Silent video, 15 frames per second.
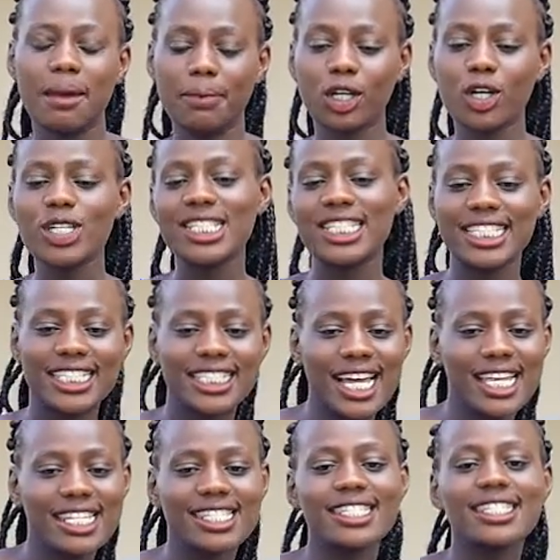because
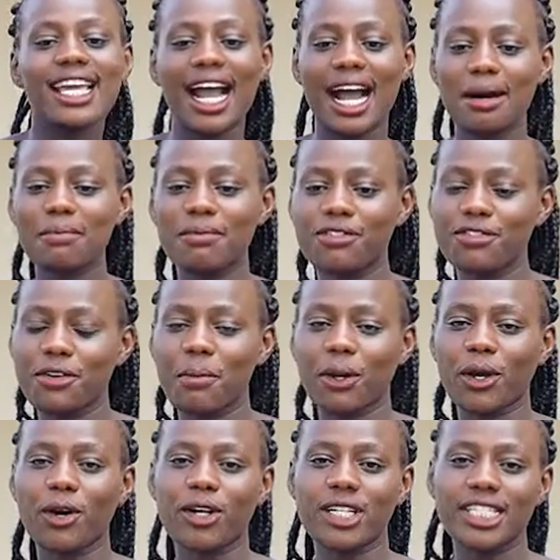leaders come
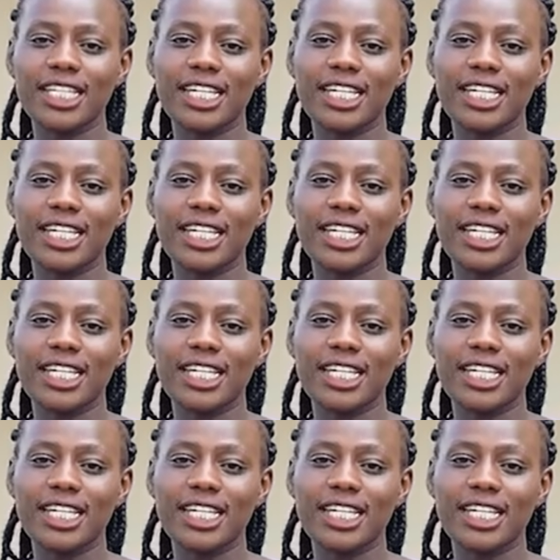from God.